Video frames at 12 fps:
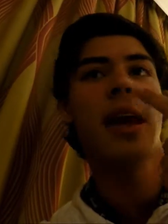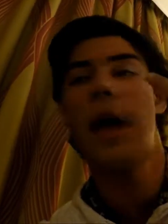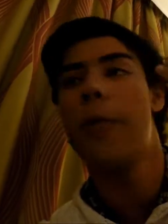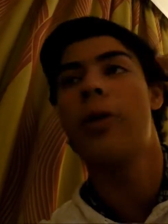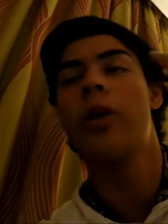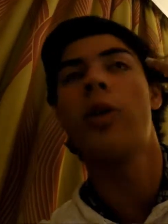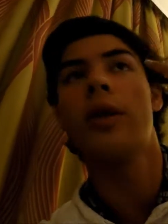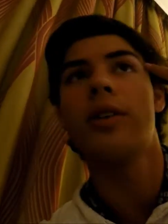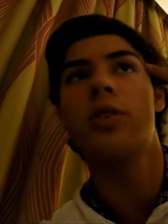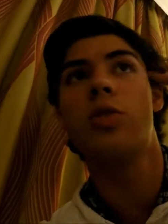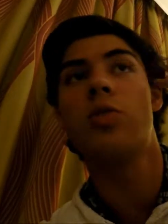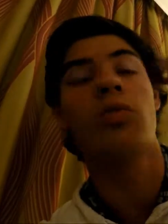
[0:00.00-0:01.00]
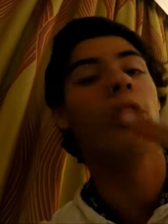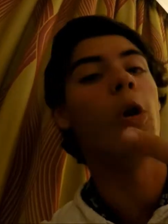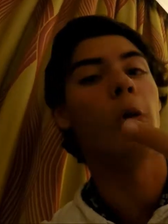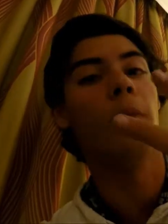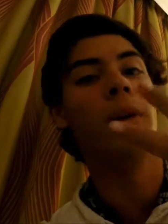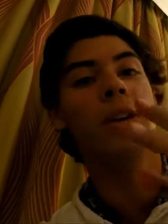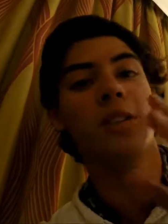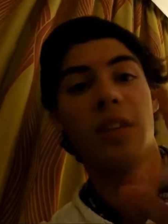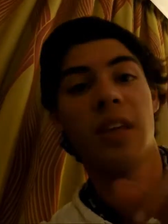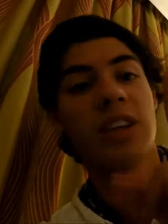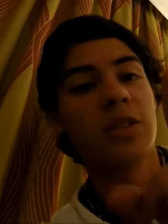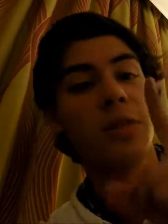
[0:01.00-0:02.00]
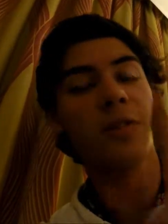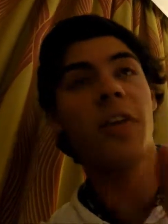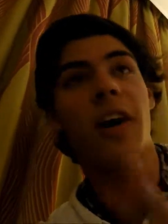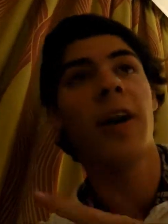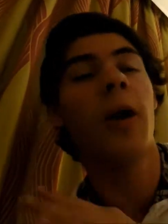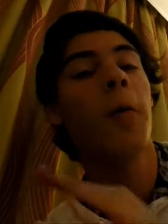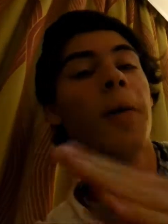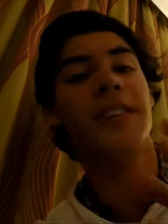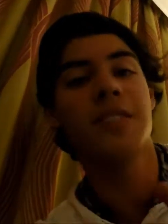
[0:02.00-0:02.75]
and we're going to Rome. So that should be fun. Hope you guys